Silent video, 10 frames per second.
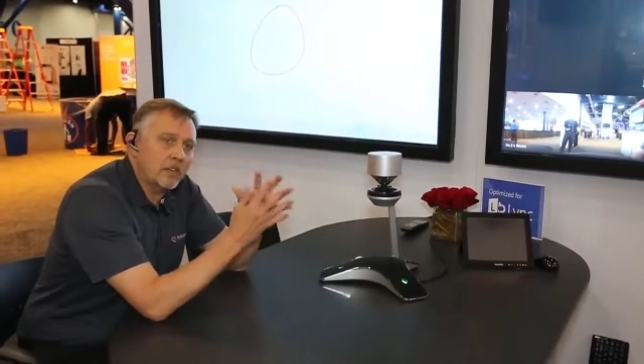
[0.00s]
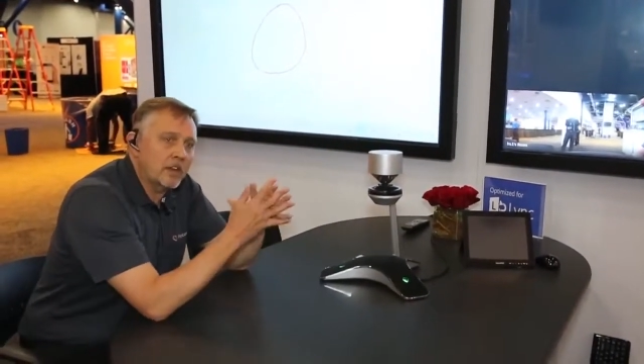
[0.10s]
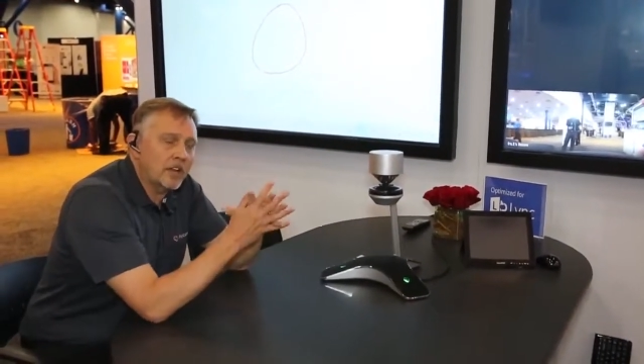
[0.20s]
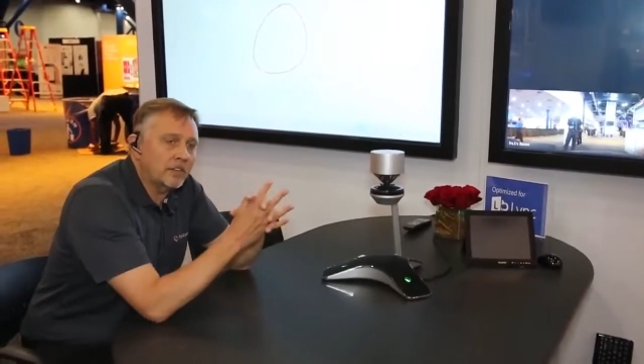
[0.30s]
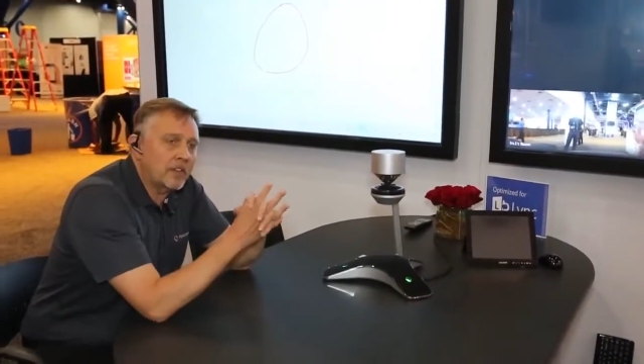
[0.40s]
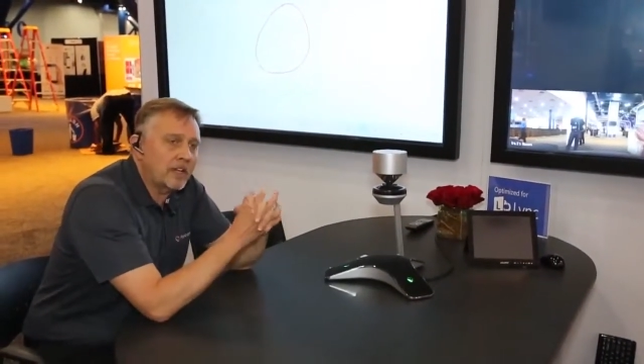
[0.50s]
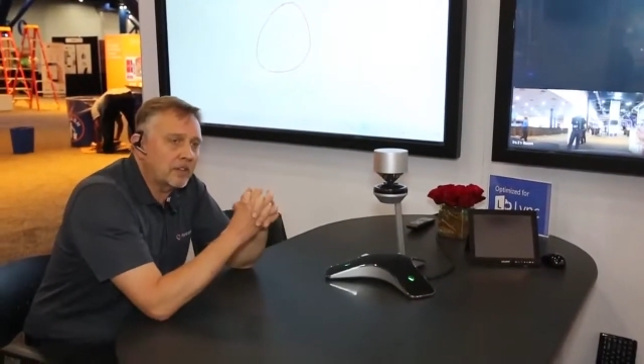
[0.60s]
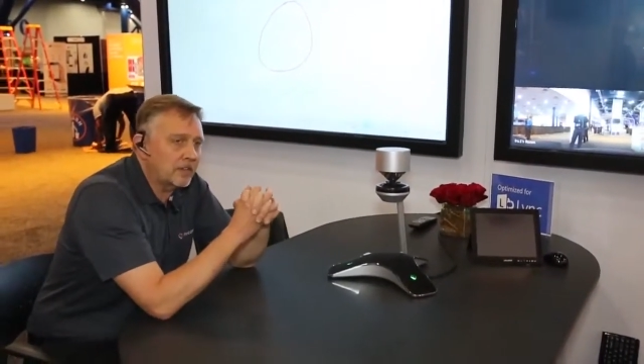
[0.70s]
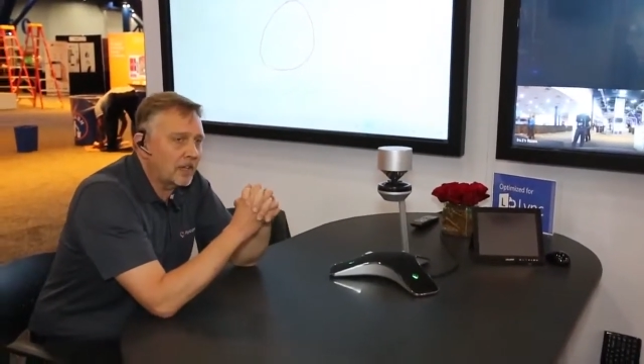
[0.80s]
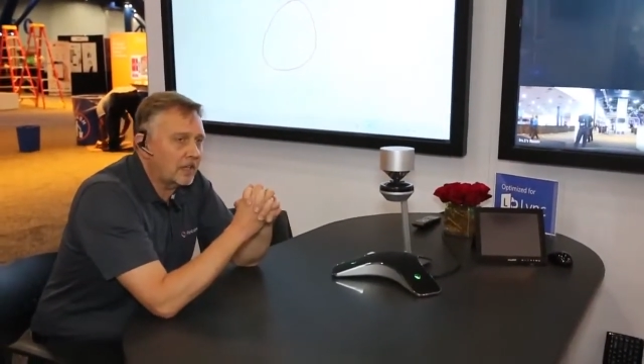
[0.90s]
other nice thing
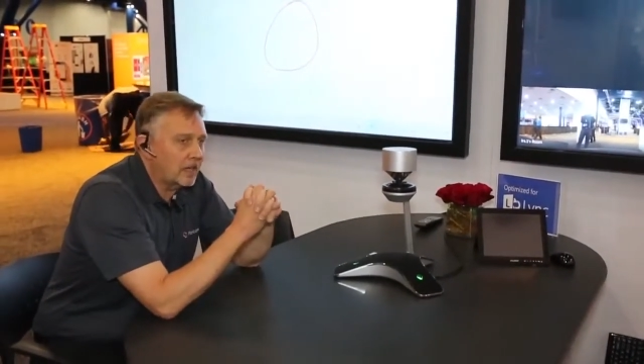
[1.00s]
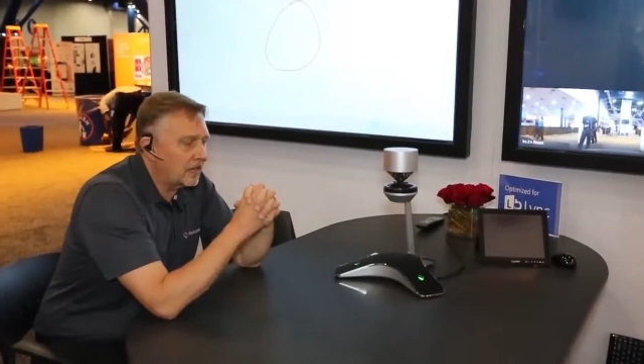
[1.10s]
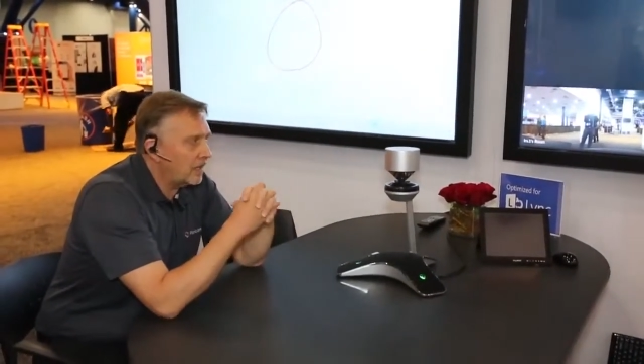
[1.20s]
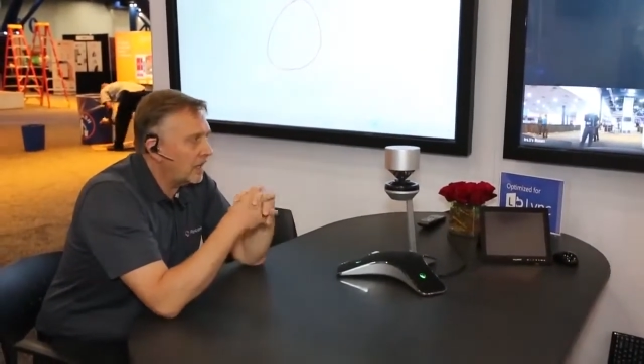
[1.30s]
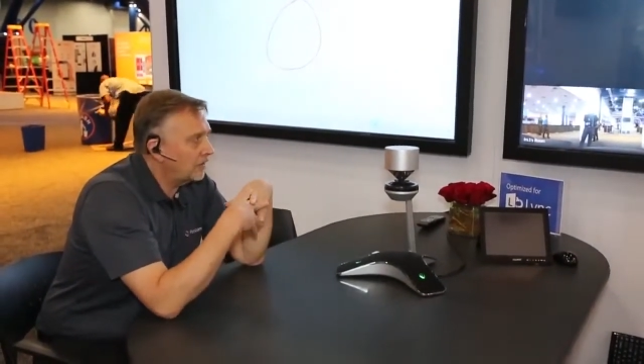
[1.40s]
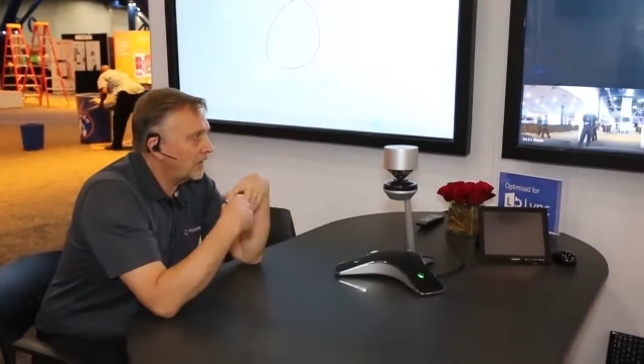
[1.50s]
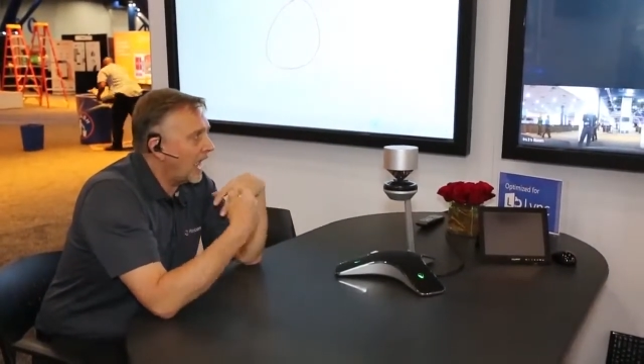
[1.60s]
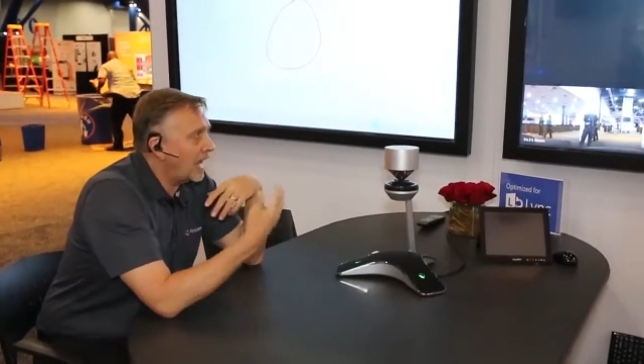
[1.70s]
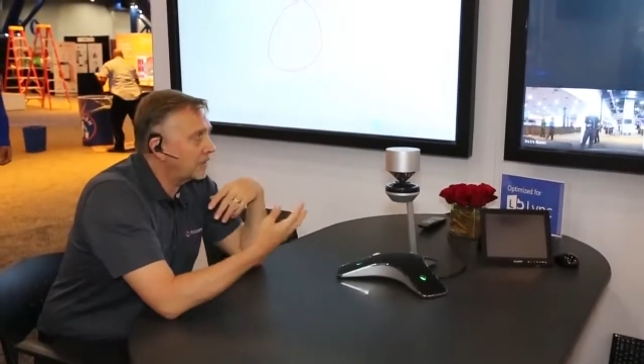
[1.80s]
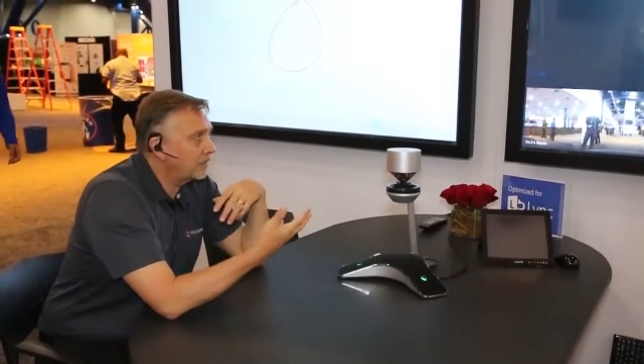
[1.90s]
is that it has
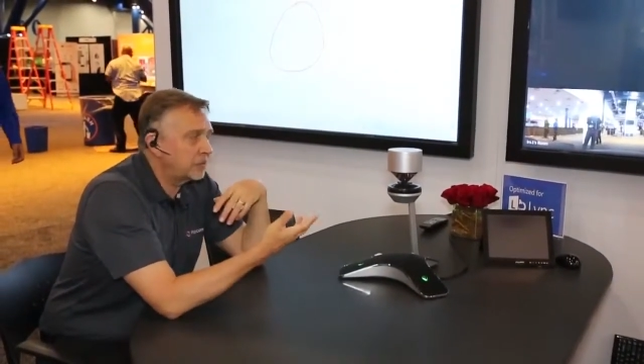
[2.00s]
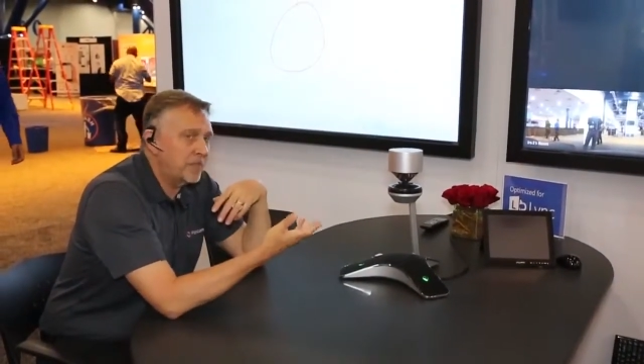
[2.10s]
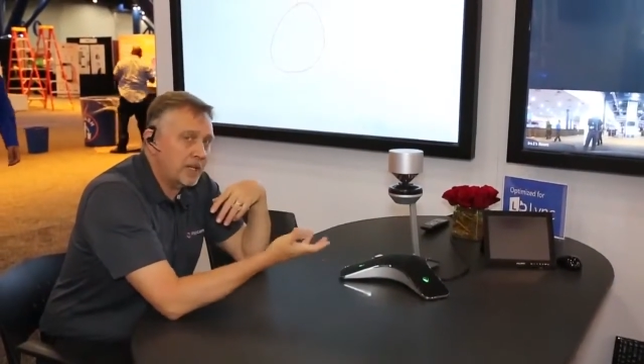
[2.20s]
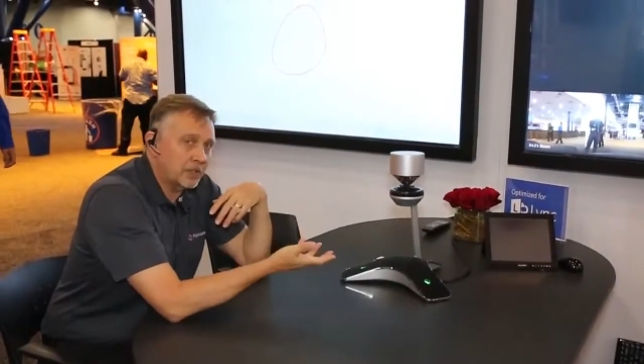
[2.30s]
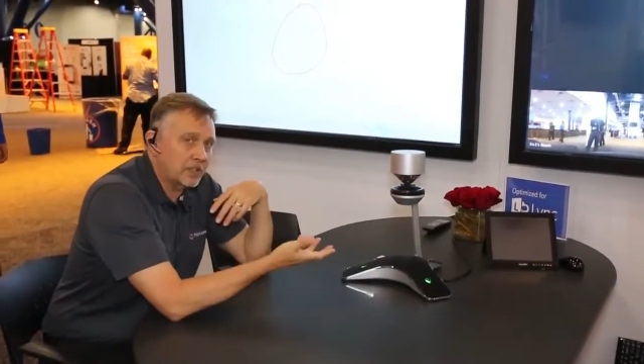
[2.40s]
active speaker